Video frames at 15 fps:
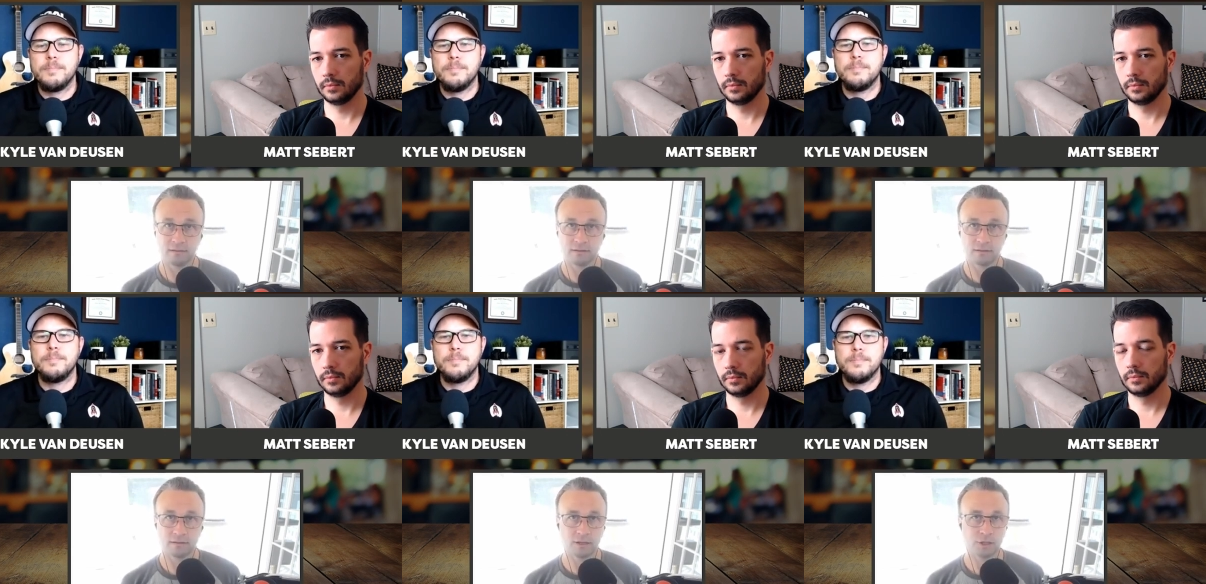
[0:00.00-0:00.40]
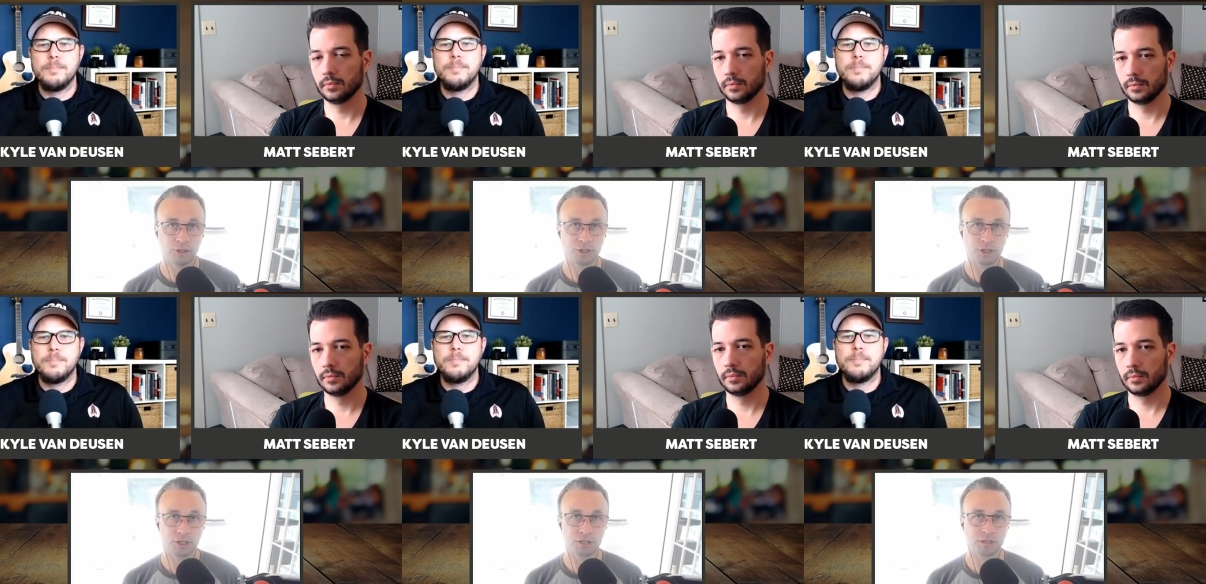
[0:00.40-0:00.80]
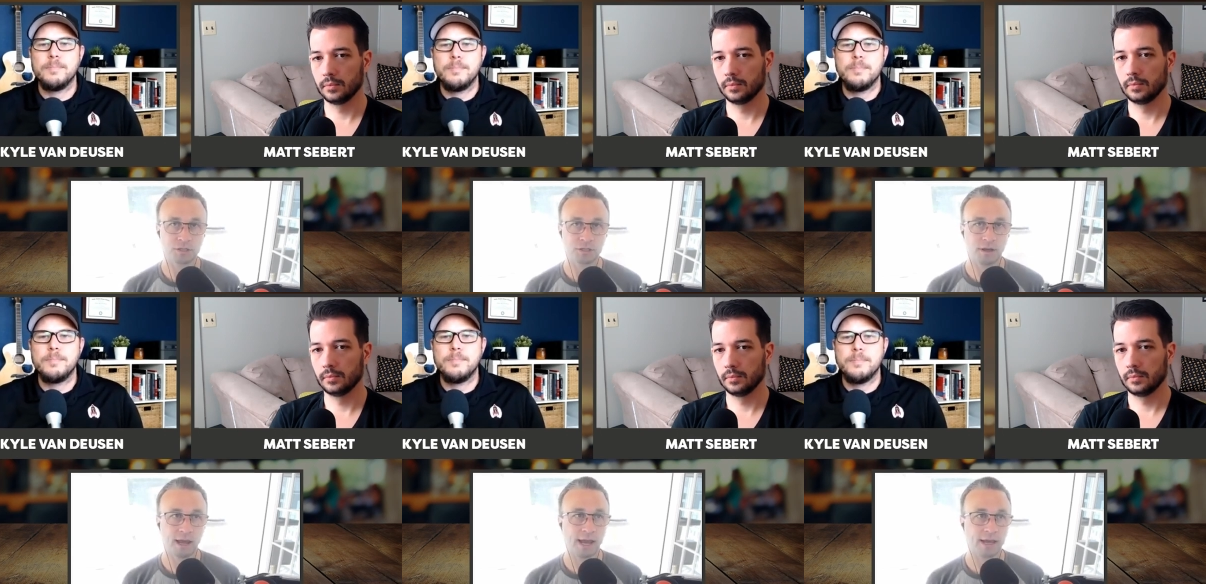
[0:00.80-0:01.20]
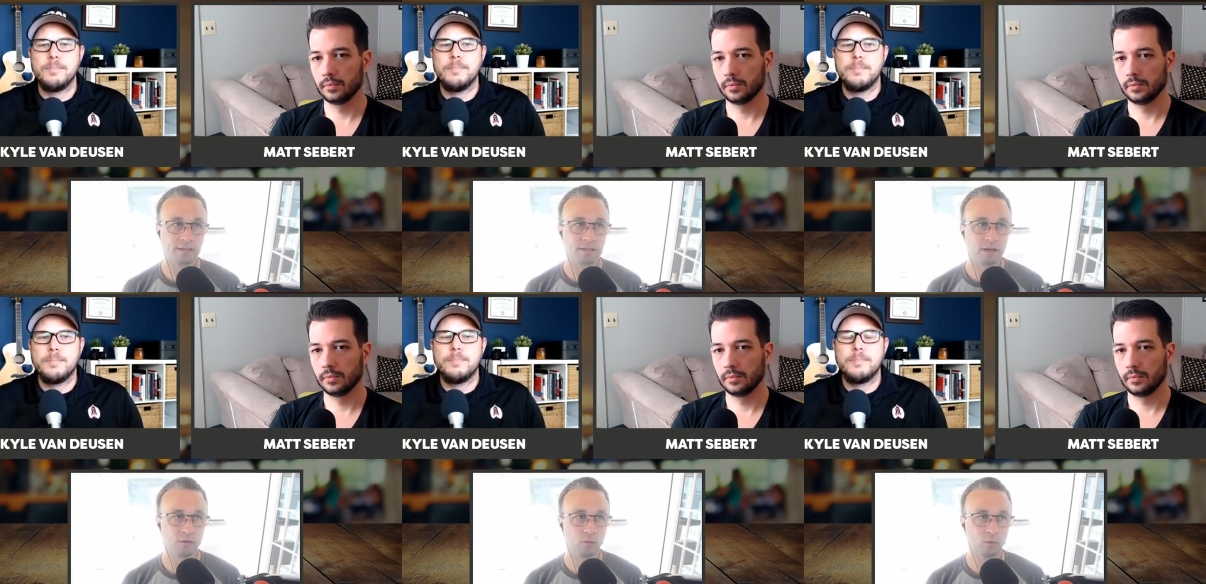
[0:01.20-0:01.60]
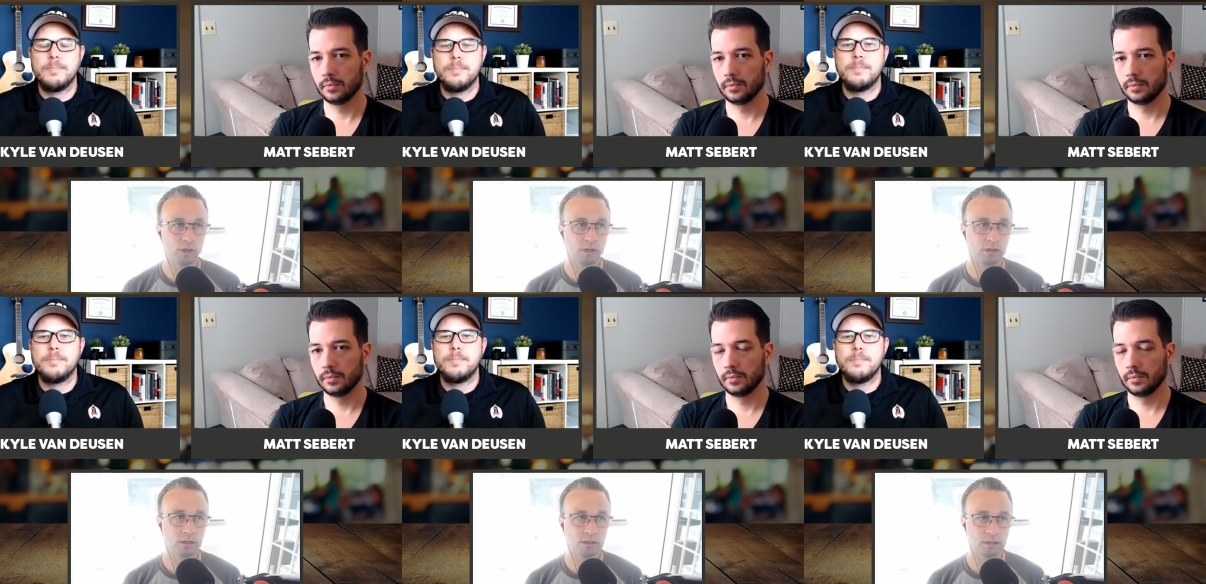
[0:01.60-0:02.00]
Speaker 1: they're just asking with
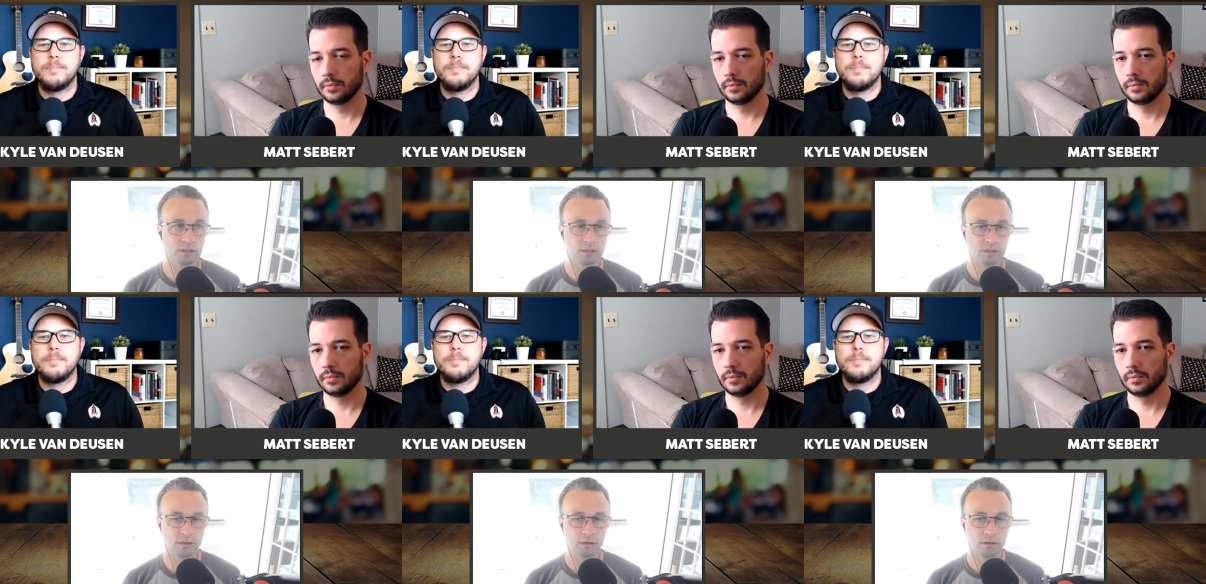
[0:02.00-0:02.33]
this,